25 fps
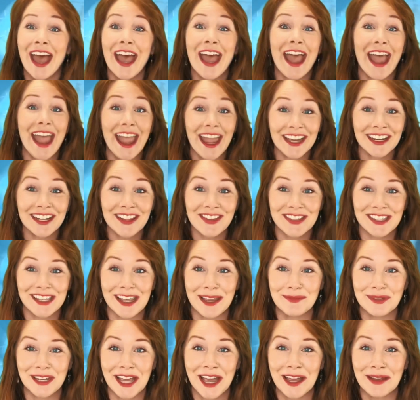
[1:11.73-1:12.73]
And at the
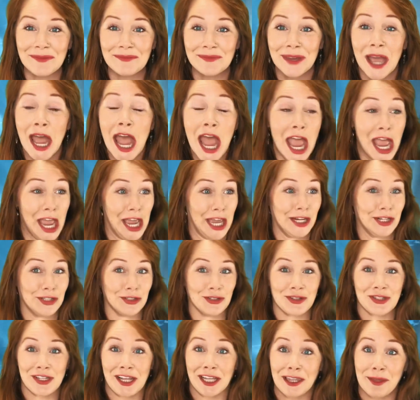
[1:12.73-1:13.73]
same time, and it
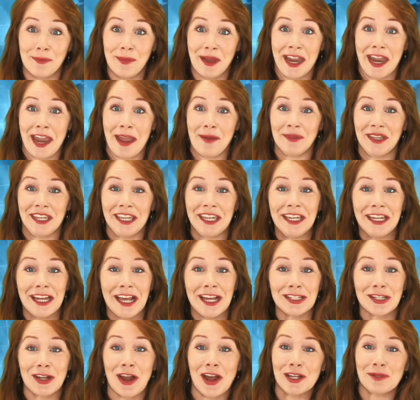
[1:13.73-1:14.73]
looks like the Miami Heat
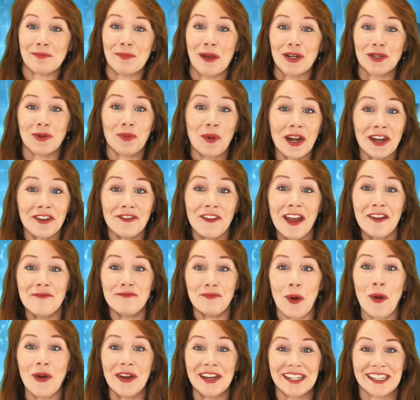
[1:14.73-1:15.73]
has lost by 25
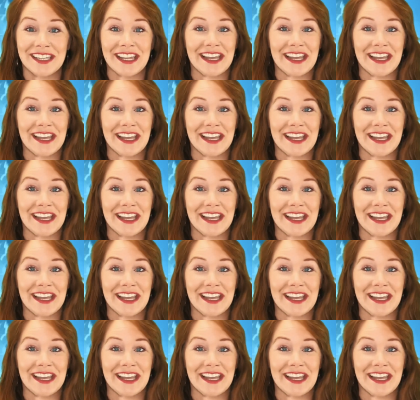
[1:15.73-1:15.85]
points,